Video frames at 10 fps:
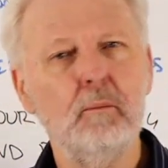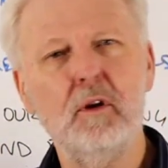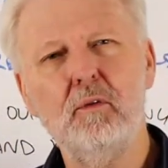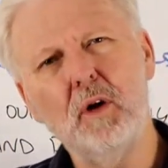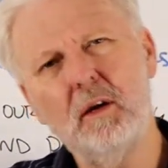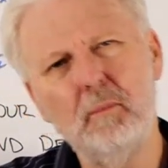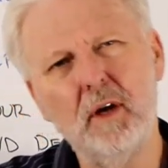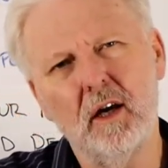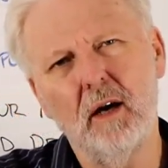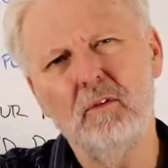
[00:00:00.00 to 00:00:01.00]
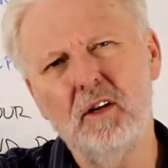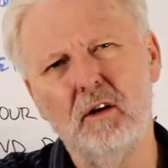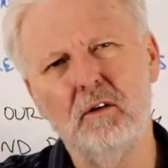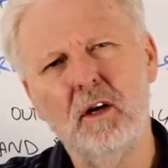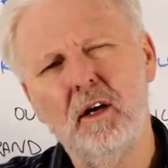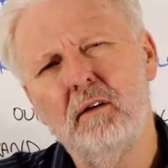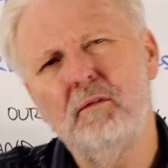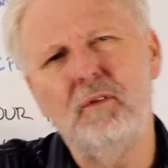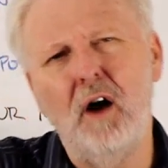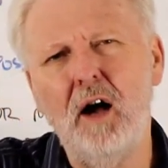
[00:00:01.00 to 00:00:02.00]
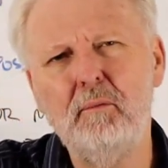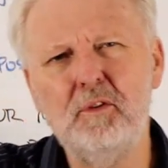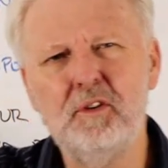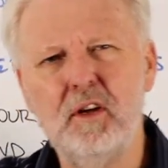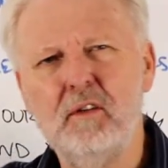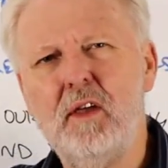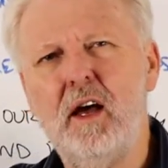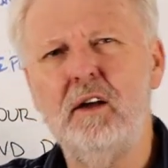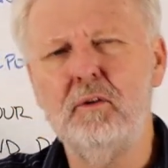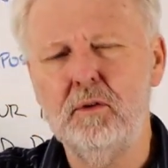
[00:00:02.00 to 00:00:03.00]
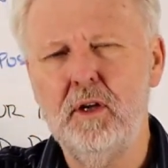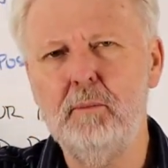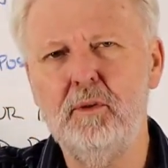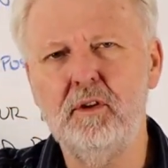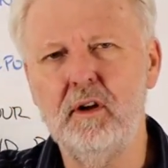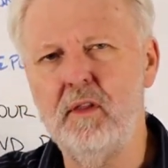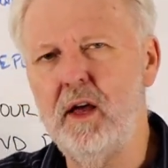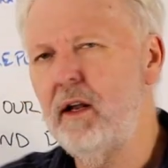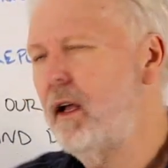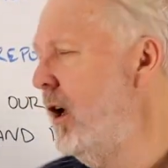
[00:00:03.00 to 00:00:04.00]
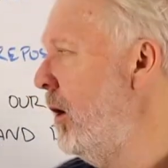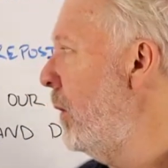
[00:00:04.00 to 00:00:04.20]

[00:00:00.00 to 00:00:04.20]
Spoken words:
but if we can pick up, 5% of that or 10% of that,